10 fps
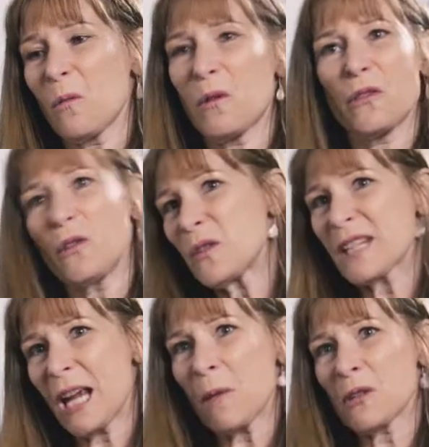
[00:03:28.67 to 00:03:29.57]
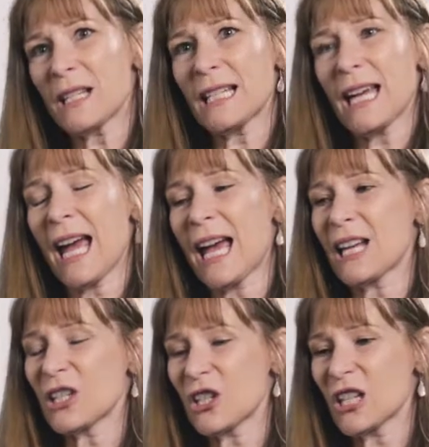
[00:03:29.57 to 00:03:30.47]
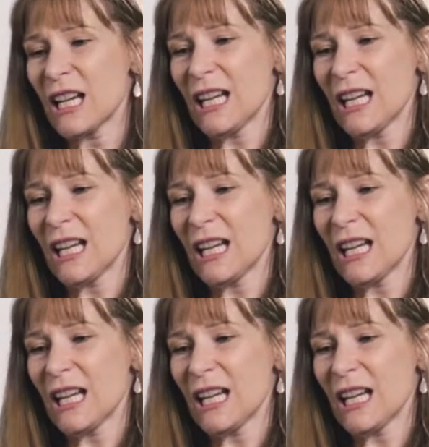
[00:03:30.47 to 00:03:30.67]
with news cameras attached,